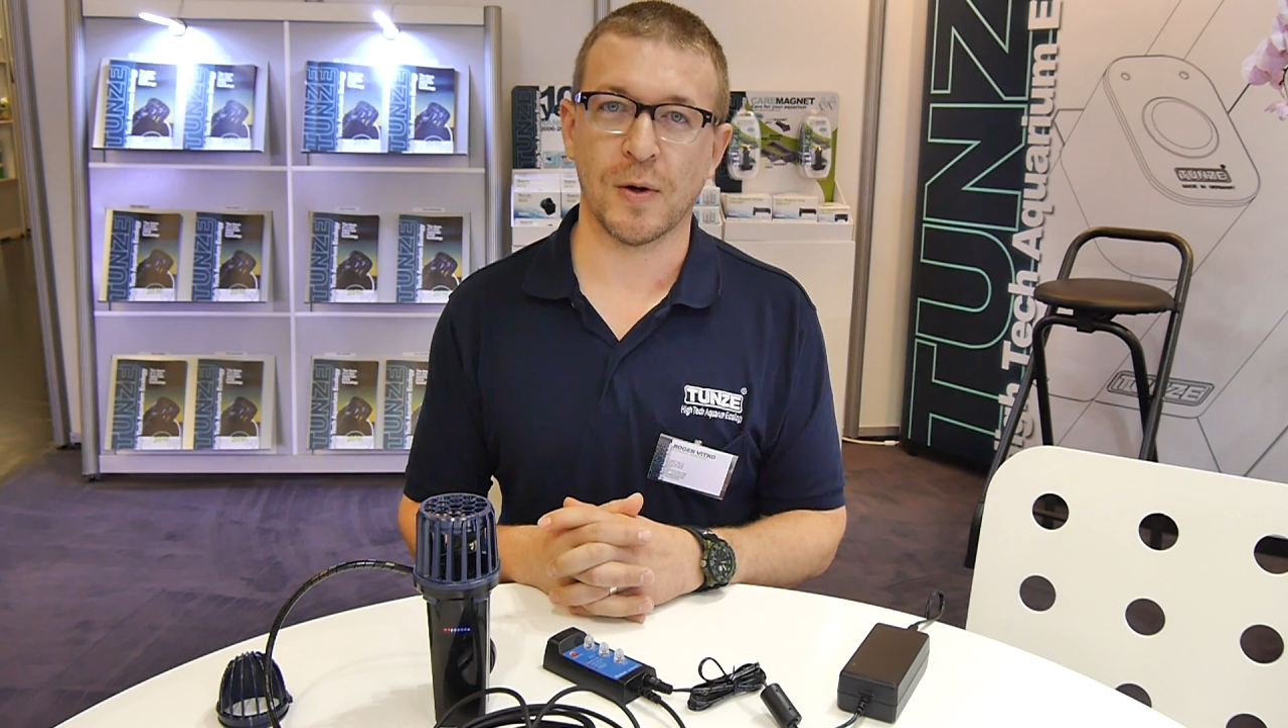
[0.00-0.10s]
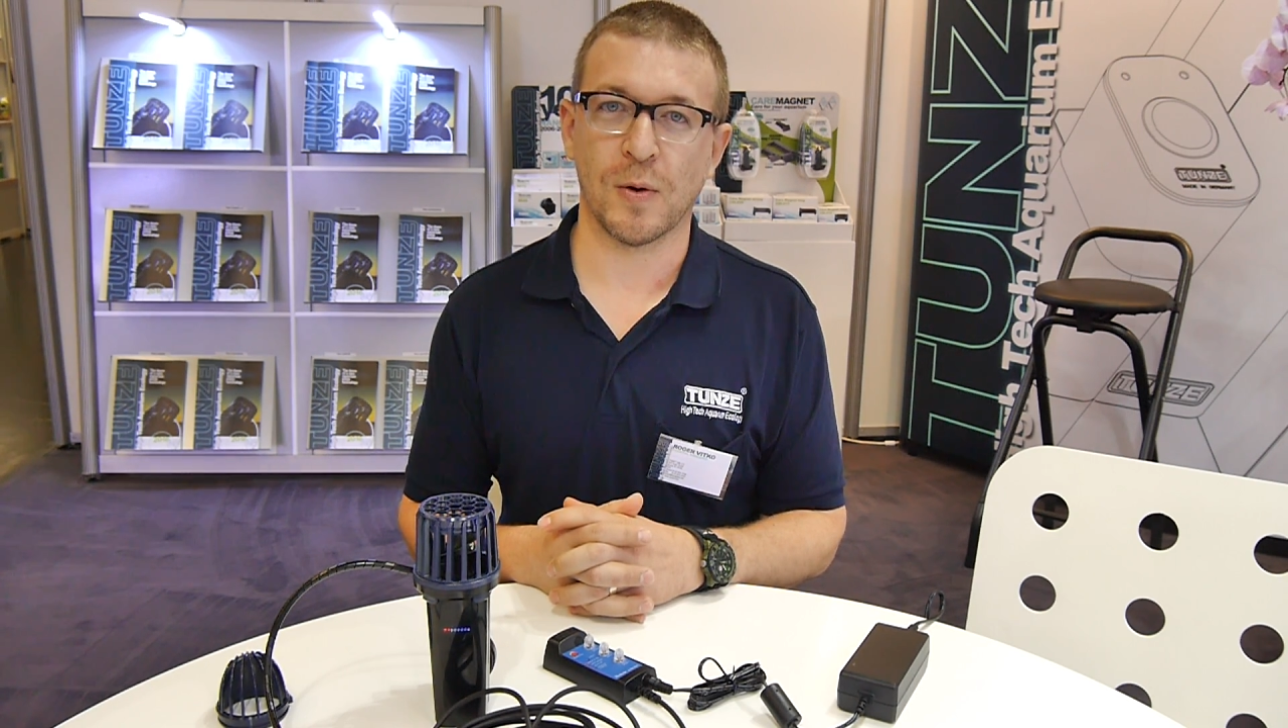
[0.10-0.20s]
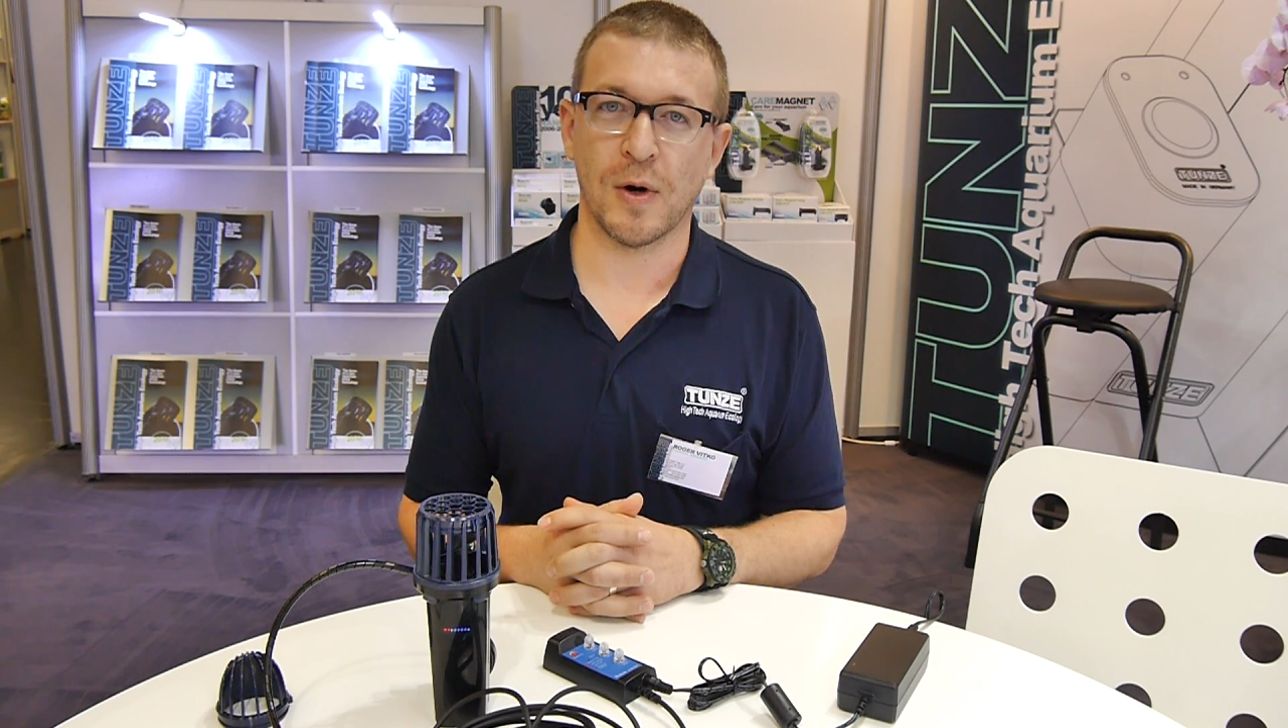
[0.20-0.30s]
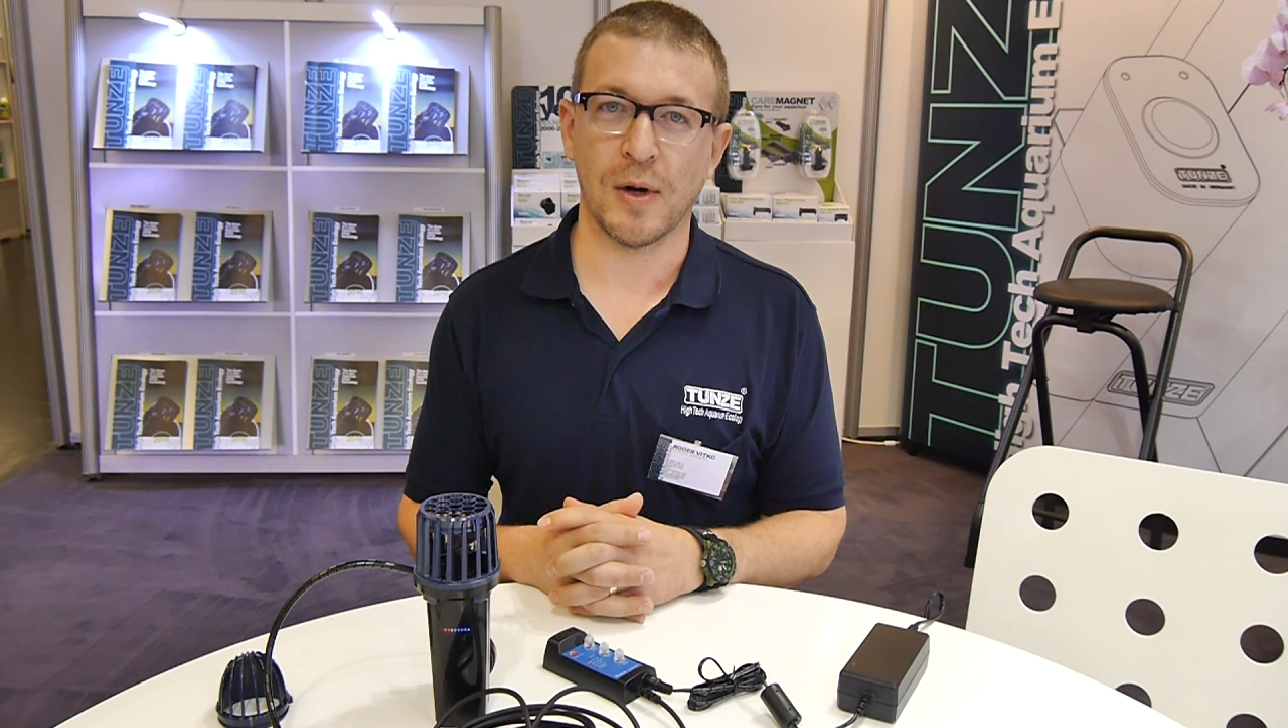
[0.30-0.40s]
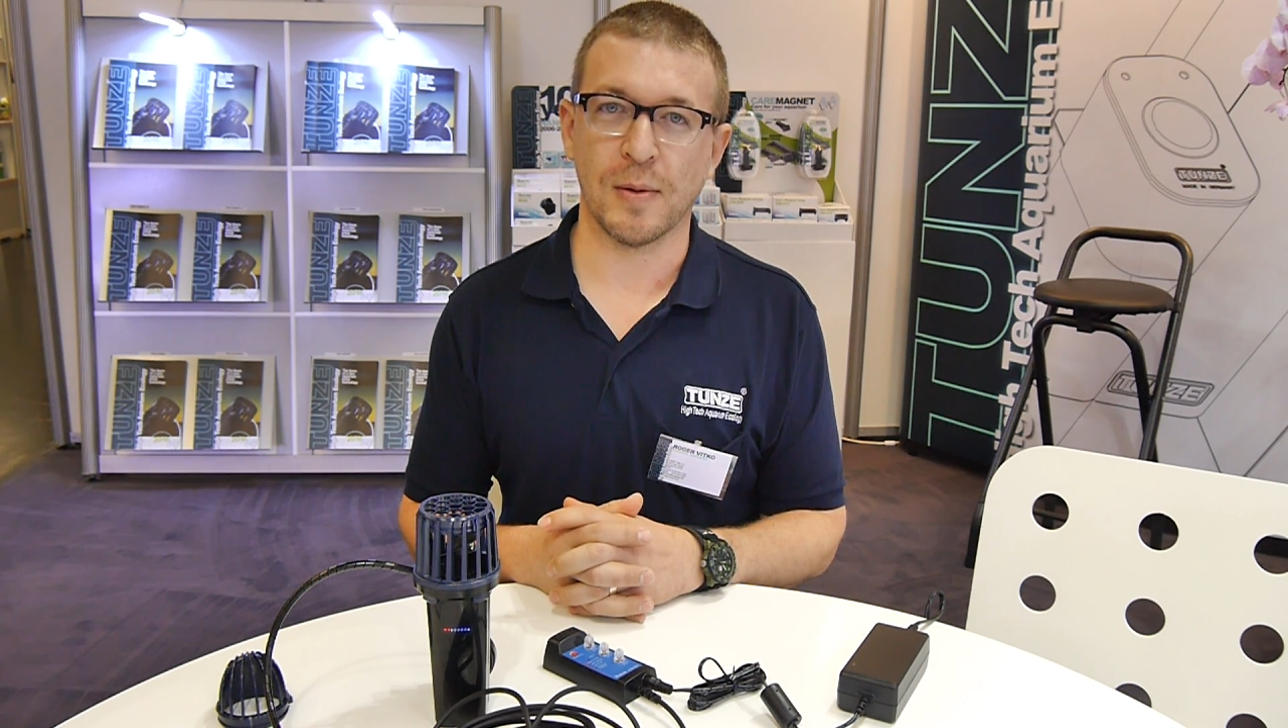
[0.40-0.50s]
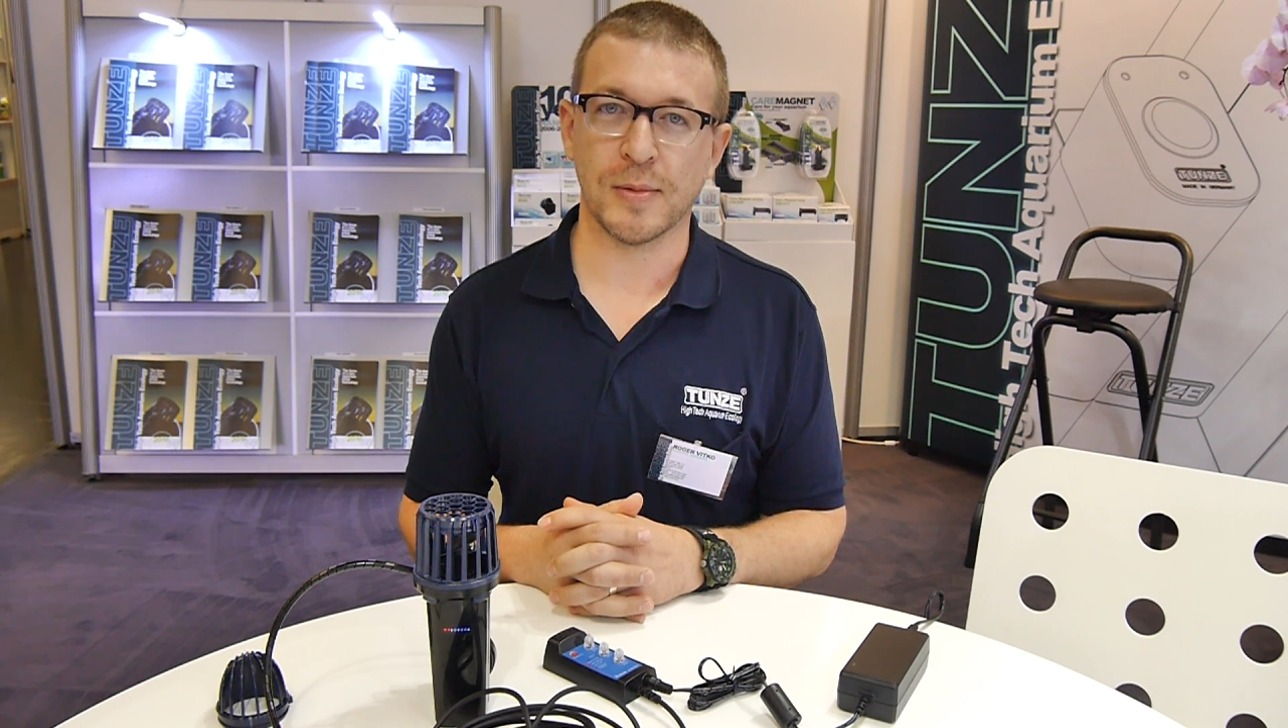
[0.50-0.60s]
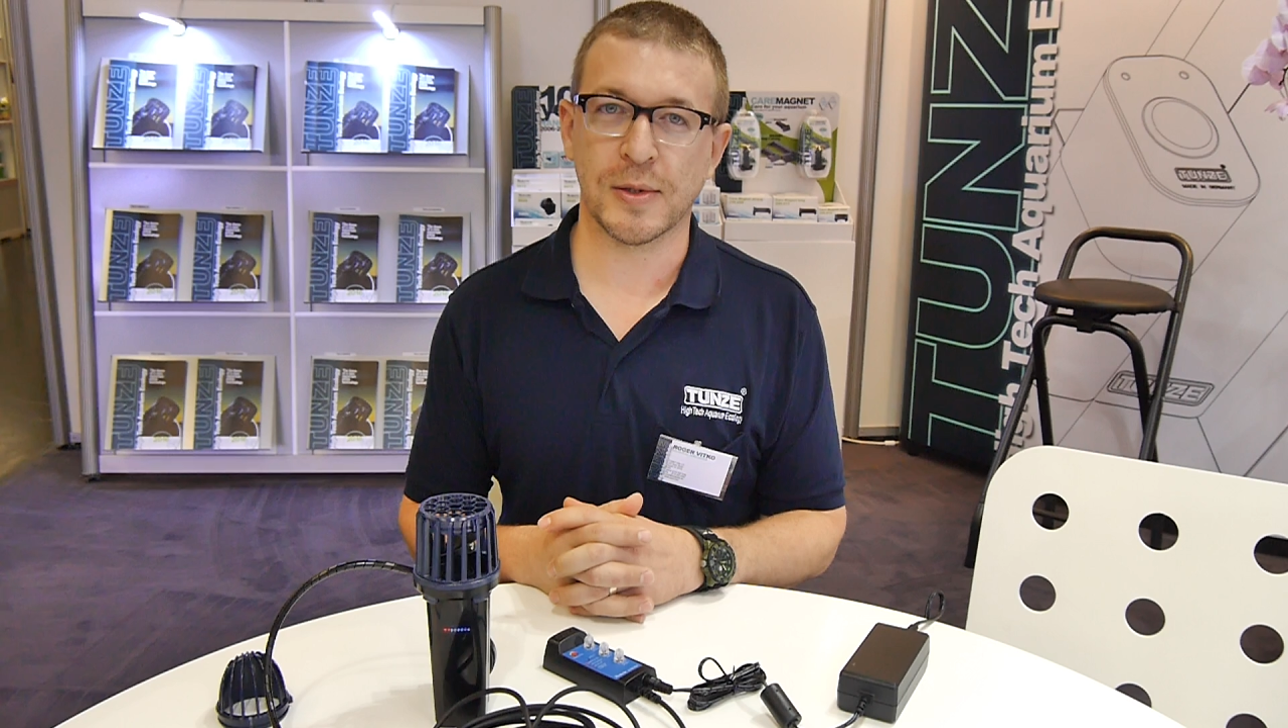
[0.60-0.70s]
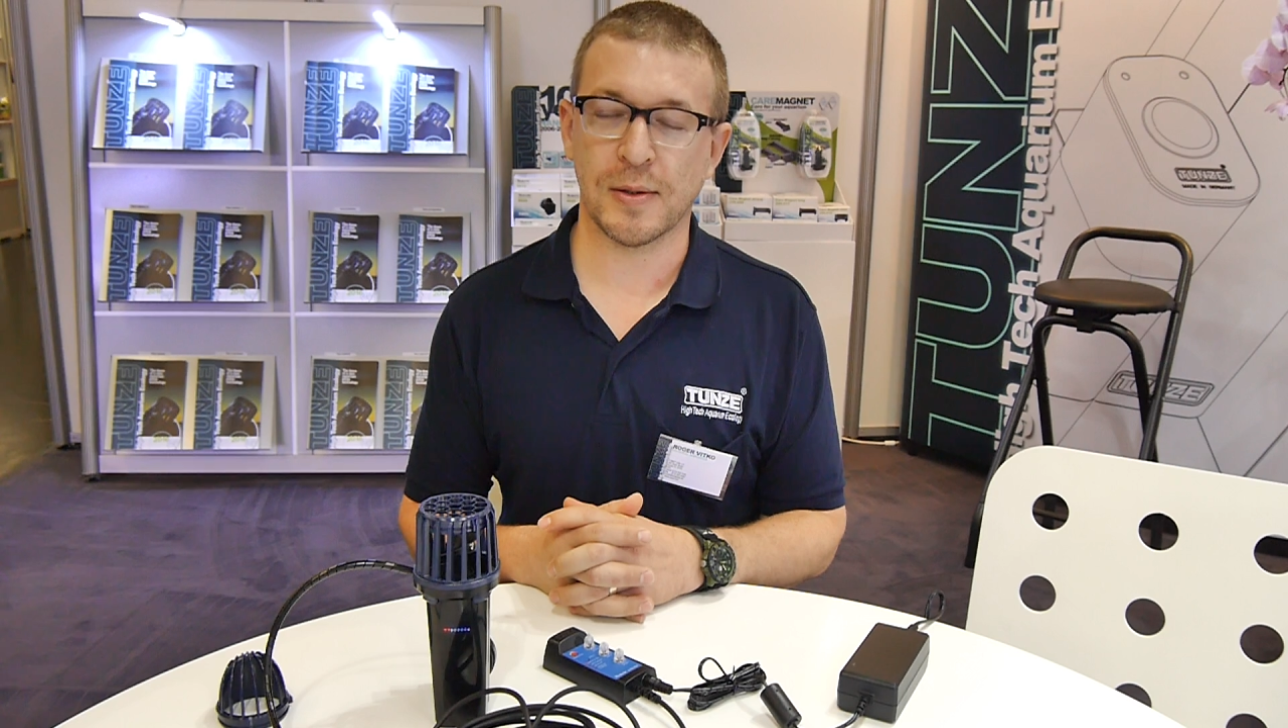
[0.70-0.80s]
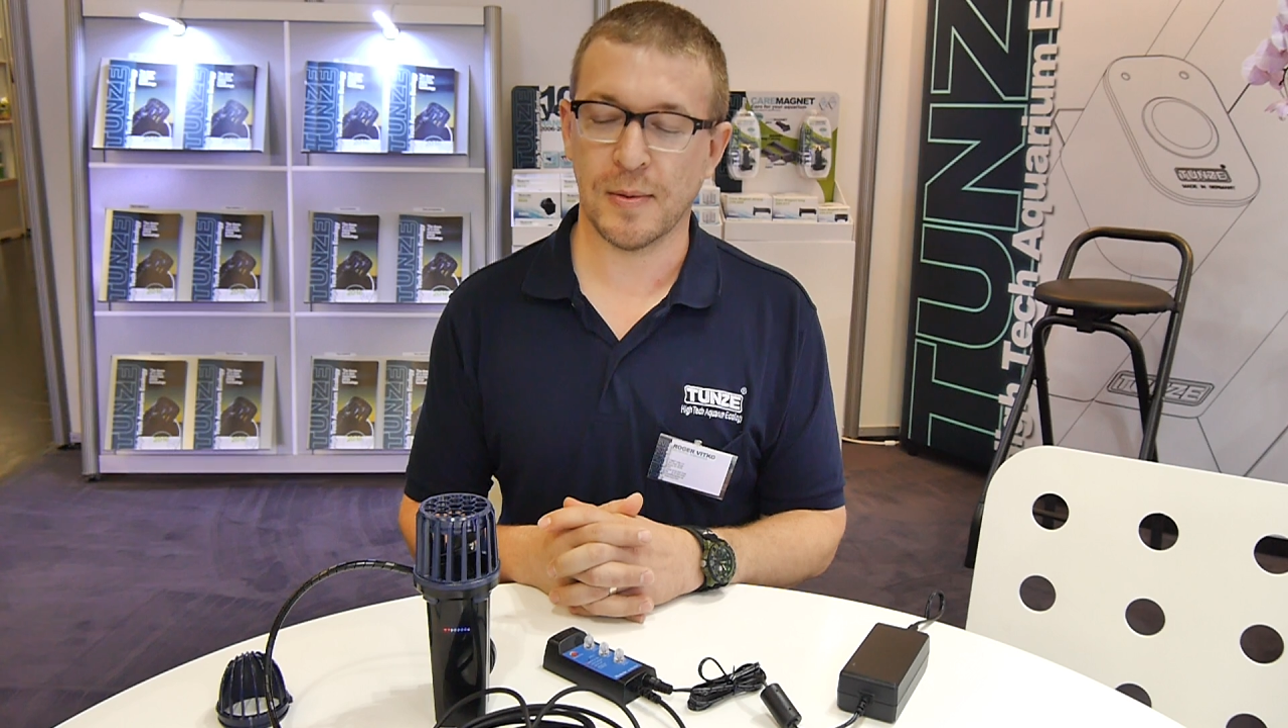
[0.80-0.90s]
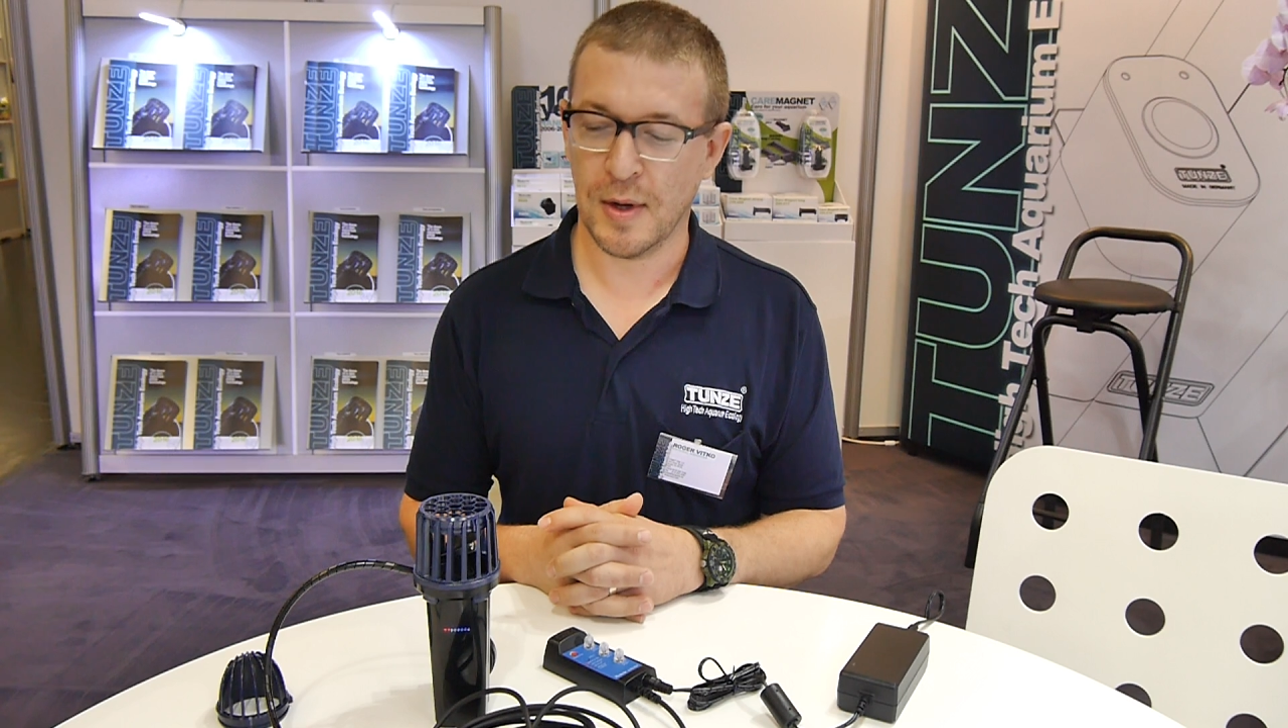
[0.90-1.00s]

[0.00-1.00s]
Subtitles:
aquariums.